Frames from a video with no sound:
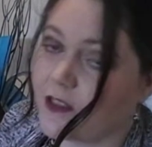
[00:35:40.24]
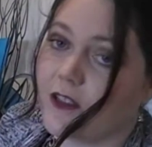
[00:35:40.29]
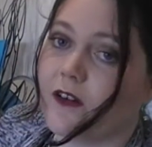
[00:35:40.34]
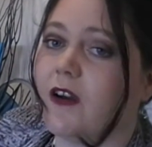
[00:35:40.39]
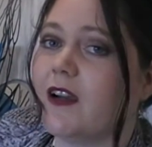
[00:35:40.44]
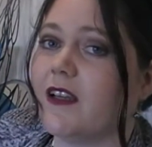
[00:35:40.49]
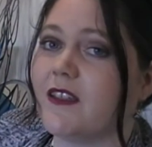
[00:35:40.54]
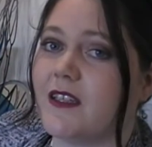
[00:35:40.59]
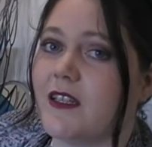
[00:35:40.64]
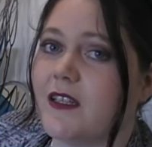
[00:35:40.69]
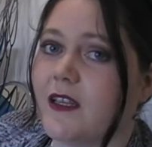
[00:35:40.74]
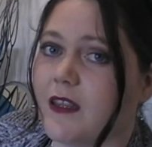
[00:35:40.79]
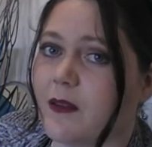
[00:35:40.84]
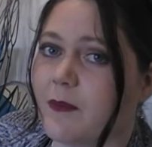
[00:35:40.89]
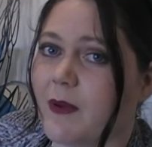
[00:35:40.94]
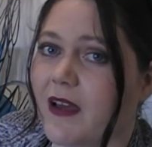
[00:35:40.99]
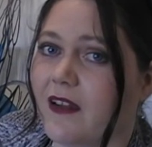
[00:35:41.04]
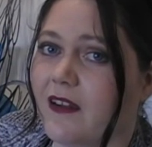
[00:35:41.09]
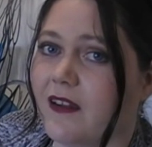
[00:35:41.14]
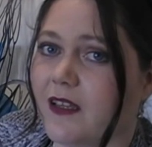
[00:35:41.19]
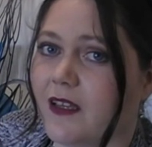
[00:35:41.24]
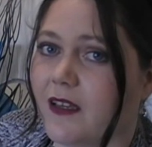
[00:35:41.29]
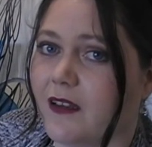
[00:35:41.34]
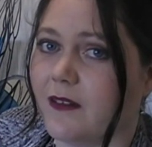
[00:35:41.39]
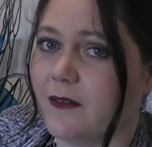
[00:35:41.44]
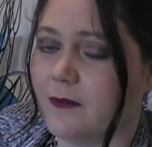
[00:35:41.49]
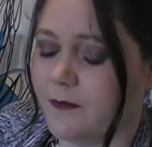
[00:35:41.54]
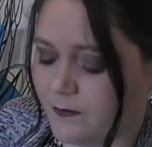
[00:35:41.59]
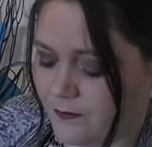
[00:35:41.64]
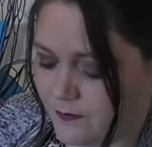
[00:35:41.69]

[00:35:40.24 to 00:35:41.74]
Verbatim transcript: know, I see another palette here,